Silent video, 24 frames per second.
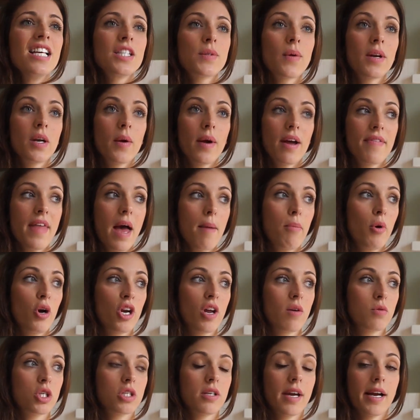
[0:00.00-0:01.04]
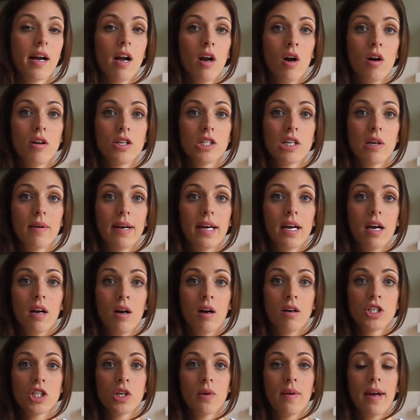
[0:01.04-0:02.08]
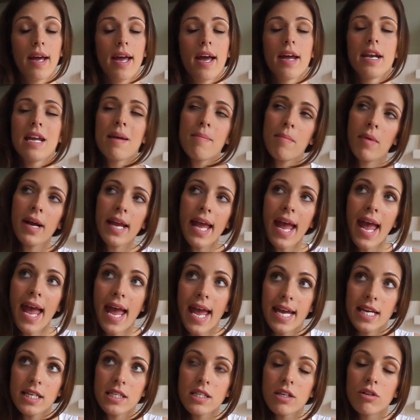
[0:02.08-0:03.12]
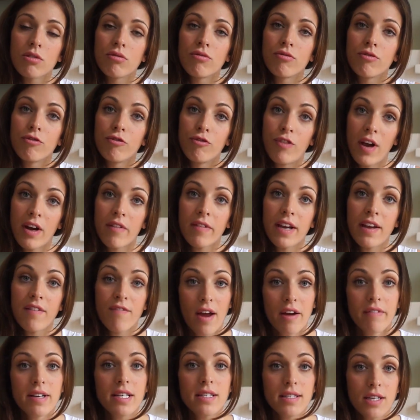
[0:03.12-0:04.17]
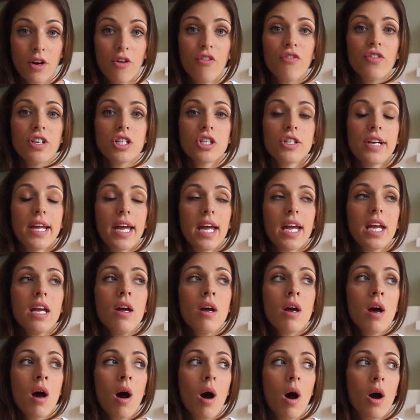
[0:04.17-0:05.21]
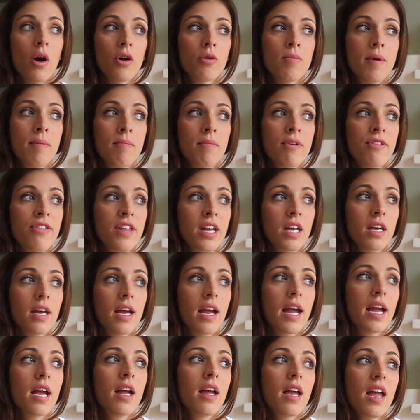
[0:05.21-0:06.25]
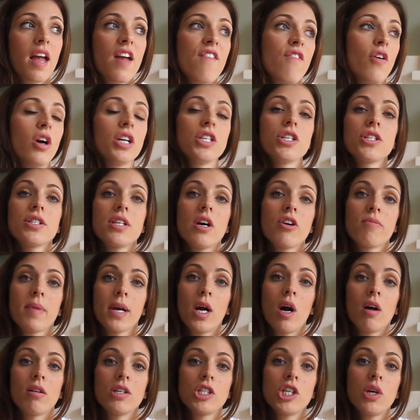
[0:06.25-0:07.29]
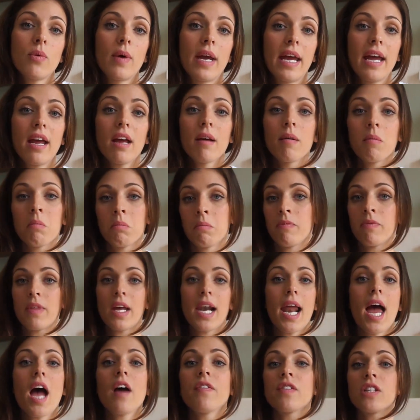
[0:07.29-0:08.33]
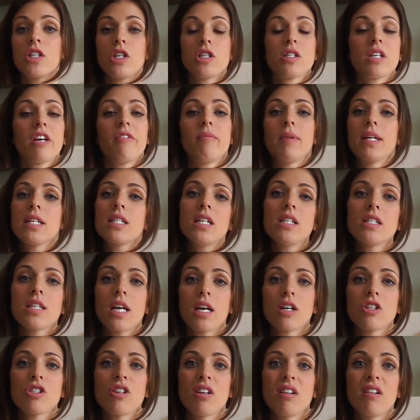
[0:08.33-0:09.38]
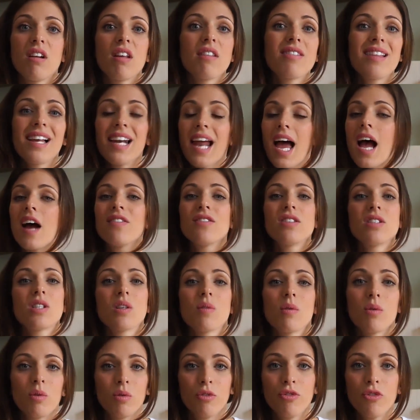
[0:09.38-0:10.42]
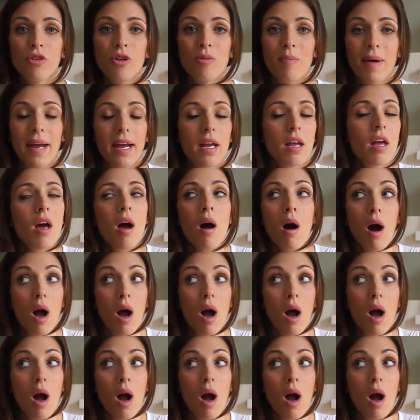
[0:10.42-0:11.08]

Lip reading: So anyway, at that point, I was just like, I can't do it, I can't do it. And in my head, very, very selfishly, I remember thinking, if I just tell them I can't do it, they'll have to just give me a C-section. They'll have to do it all for me.